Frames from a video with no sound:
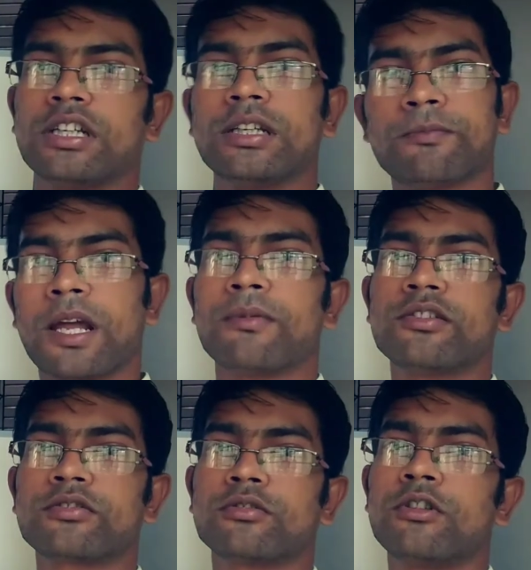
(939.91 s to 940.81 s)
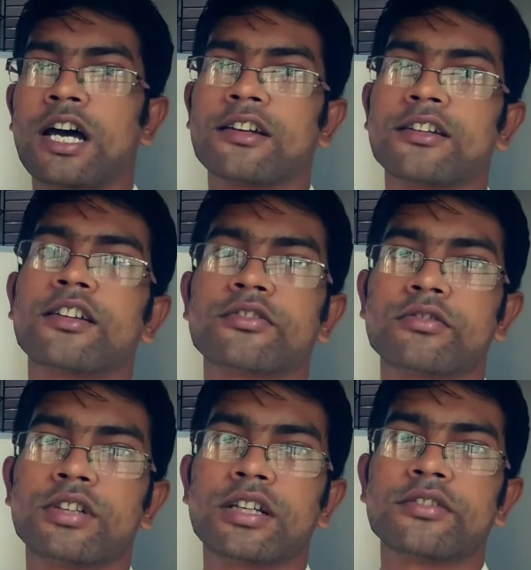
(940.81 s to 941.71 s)
In primary school, 100
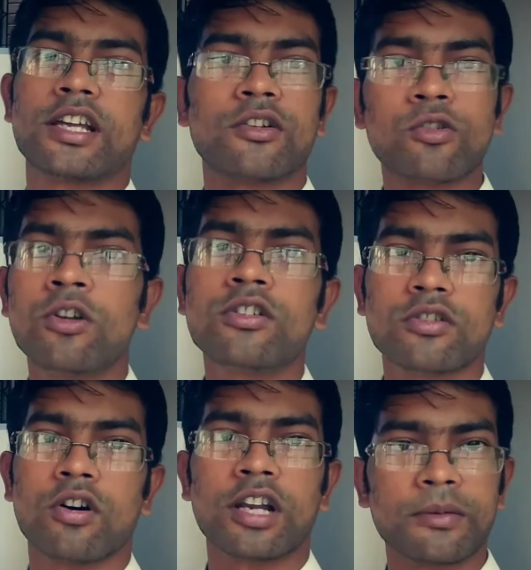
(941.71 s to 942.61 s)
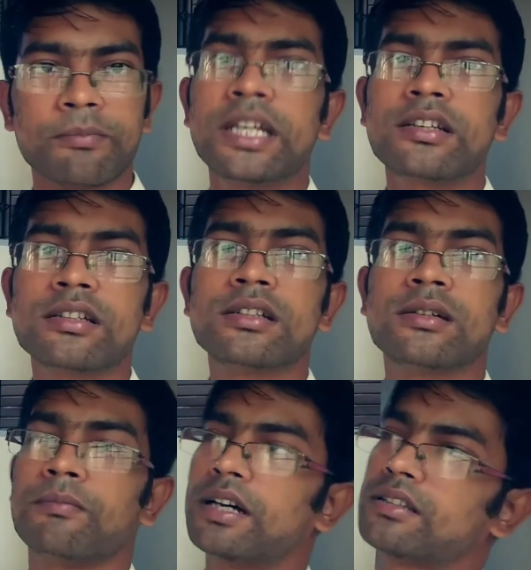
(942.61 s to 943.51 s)
students enrolled or admit,
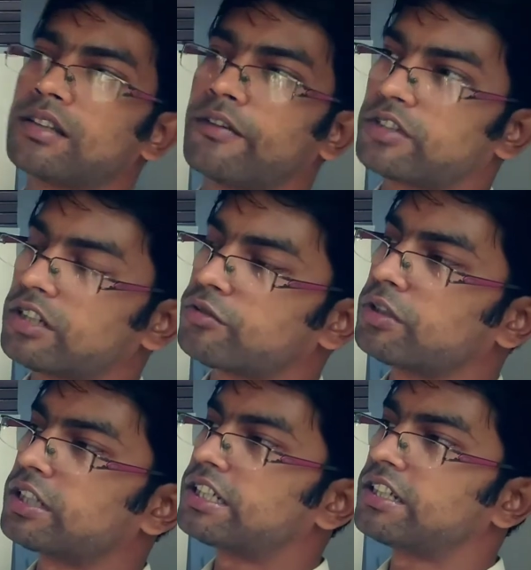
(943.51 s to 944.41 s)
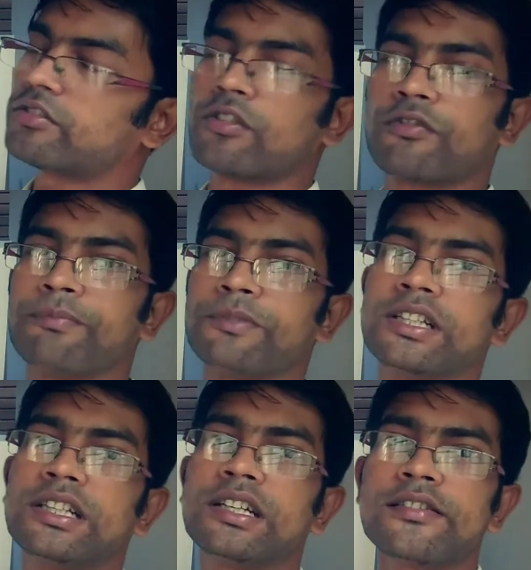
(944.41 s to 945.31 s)
but after 20 years or 15
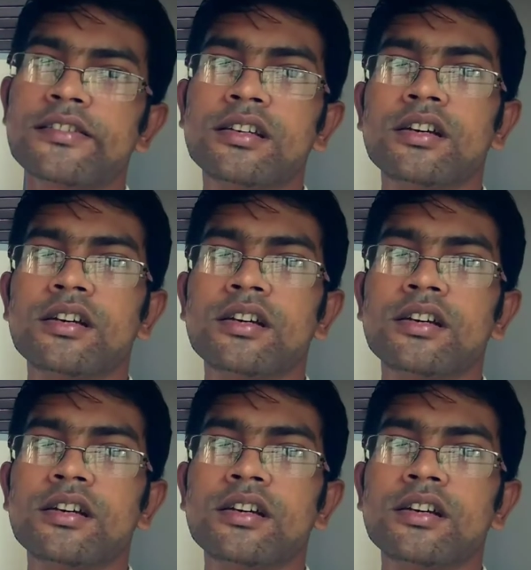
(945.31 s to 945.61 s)
years,